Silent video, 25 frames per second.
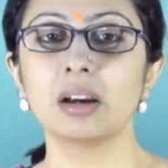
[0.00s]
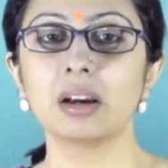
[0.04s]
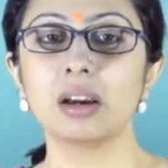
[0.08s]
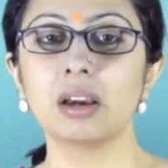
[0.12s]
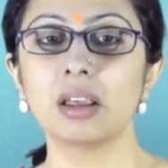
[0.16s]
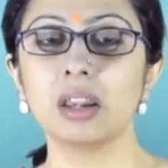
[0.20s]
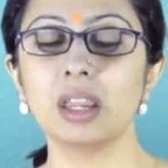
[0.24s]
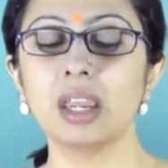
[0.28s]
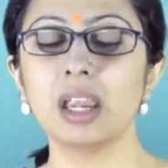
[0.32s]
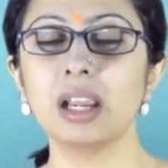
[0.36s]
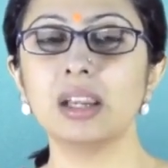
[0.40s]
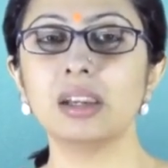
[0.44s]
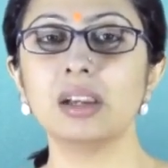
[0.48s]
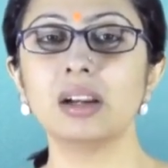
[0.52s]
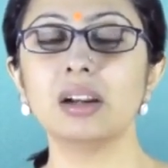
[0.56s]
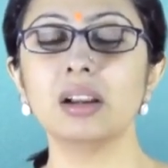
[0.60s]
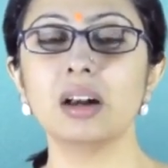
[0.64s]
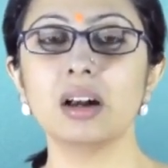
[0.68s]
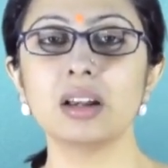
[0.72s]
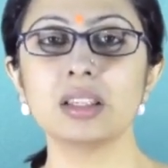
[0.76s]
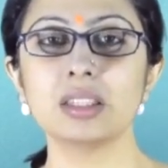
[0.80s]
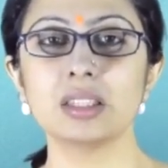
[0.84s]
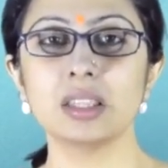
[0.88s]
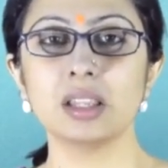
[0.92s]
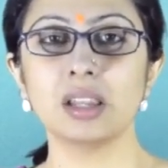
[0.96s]
created
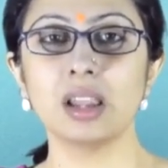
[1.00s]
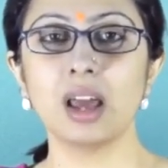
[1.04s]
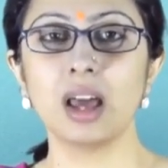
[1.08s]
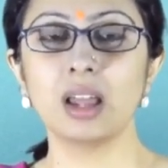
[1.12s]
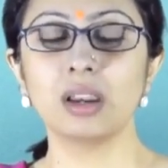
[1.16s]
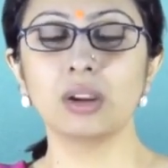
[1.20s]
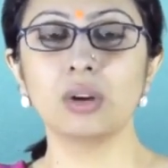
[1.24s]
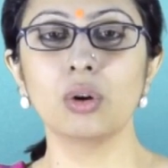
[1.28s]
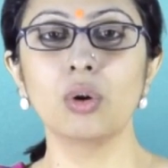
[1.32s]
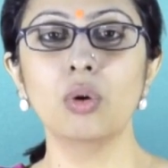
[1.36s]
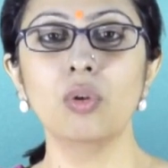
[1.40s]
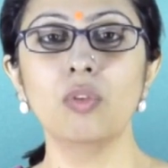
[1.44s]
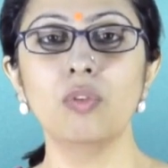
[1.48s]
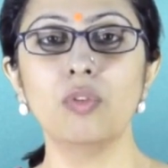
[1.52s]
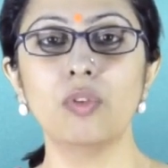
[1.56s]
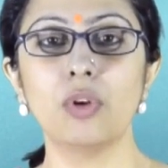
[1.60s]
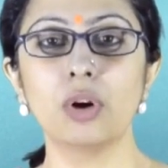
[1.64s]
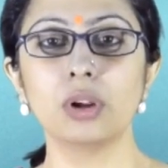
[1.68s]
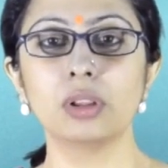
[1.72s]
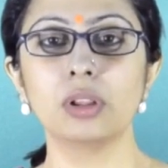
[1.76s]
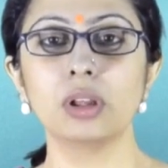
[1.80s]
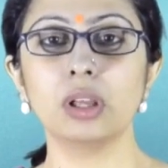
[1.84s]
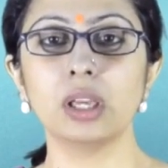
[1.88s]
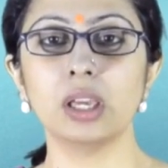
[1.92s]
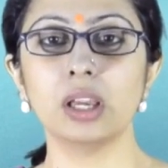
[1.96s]
a scenario for
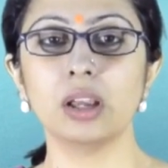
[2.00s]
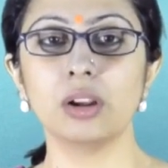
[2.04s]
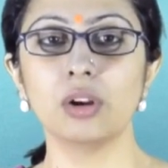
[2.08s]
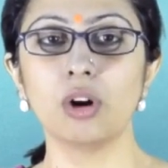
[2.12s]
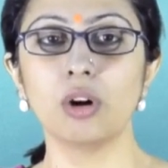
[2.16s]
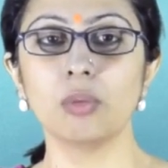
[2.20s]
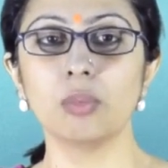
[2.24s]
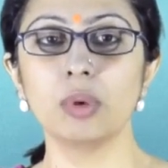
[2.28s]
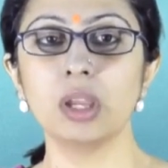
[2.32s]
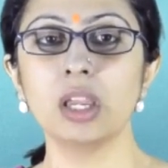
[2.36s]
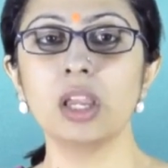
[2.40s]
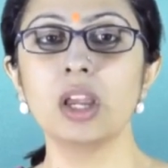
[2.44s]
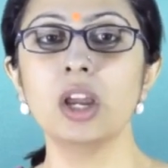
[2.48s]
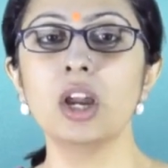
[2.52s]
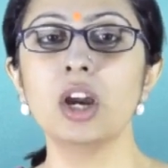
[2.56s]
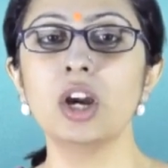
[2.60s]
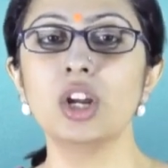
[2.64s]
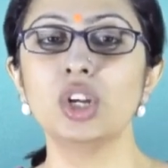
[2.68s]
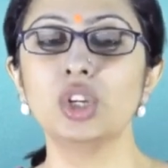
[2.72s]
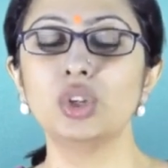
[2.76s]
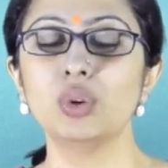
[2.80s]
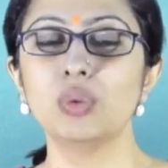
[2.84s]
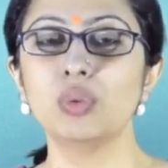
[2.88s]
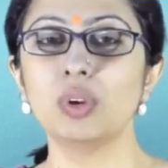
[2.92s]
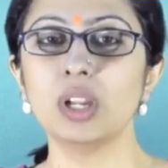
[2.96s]
the economy
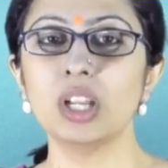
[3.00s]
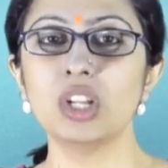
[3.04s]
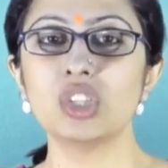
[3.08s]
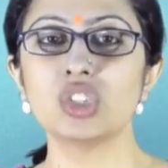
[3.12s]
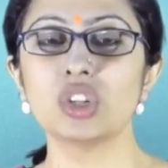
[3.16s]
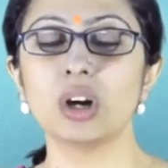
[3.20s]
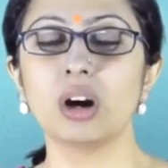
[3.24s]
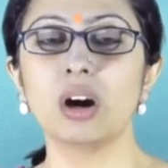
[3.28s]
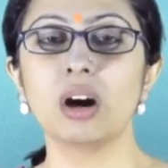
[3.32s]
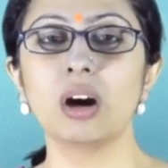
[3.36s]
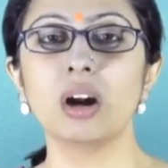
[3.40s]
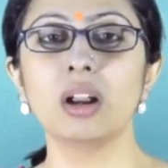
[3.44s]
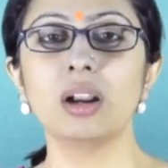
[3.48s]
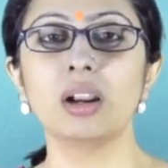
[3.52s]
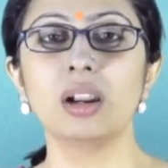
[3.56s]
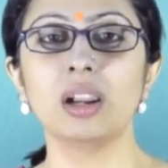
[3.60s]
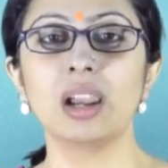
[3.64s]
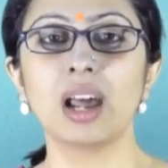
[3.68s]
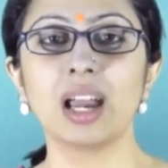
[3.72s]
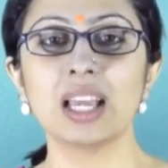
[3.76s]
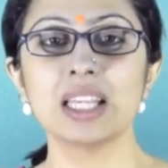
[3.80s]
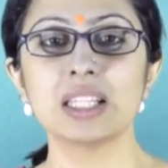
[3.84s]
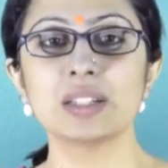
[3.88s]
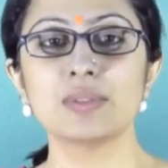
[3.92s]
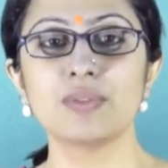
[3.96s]
to reach a
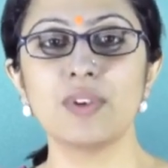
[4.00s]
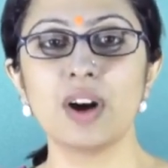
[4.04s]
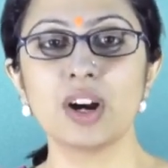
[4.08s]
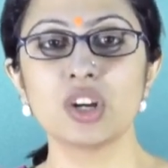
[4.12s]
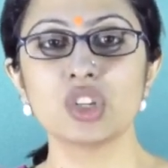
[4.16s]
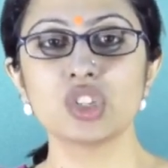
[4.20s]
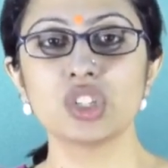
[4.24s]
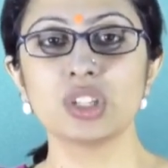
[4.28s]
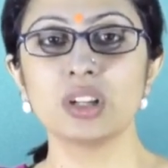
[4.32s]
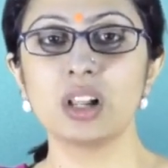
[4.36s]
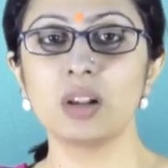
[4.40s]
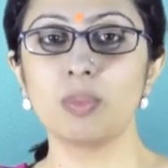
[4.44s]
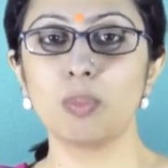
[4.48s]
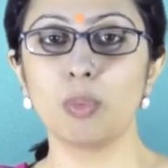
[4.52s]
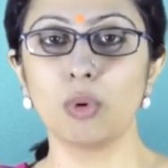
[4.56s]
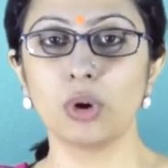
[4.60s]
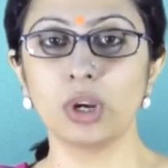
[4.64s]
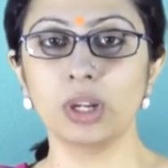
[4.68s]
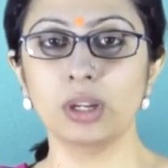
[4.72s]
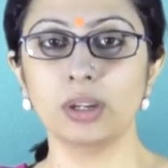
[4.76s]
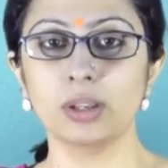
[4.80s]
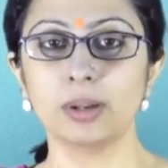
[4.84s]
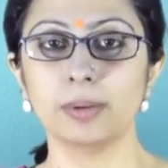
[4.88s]
dysfunctional point.